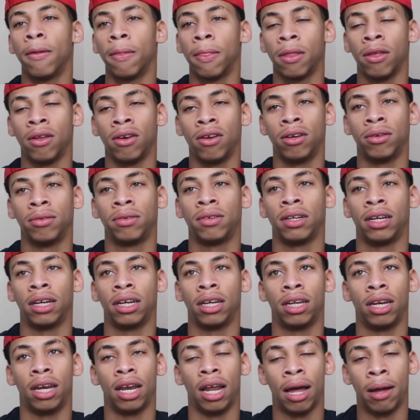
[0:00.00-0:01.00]
You know what I'm
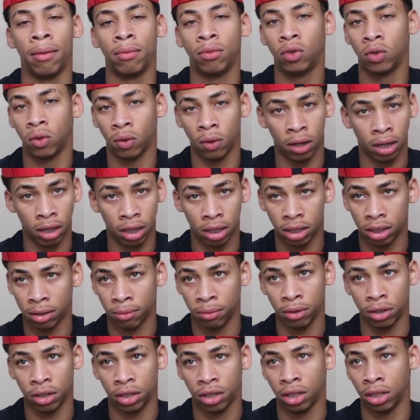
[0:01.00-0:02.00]
saying? I'm 20.
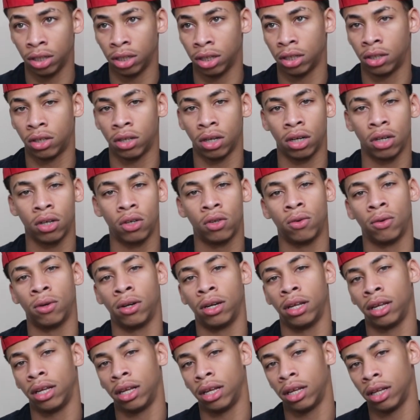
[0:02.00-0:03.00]
Sabrina, she just turned
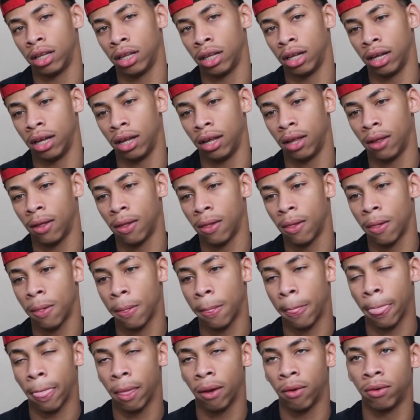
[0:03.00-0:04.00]
20. Like,
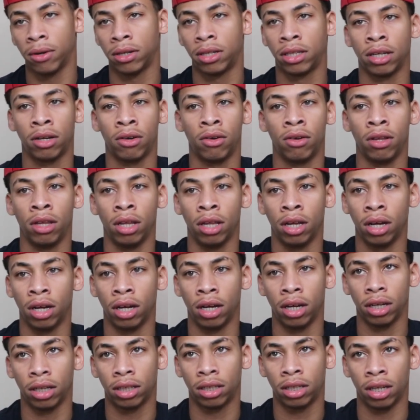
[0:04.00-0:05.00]
we're still
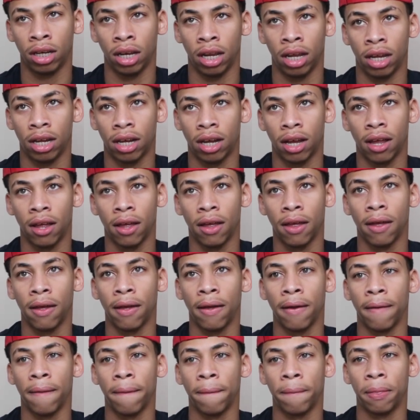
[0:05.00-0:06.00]
young to like
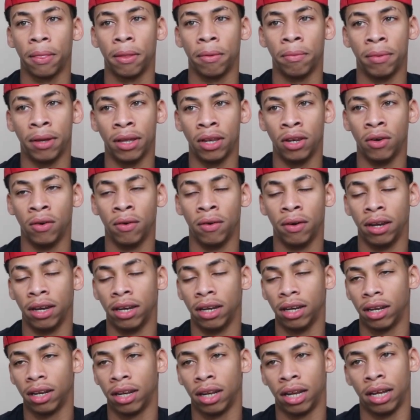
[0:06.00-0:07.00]
be doing
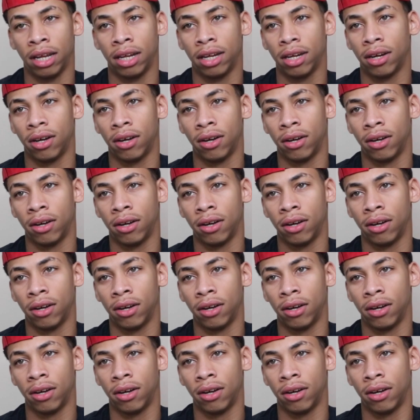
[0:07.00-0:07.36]
like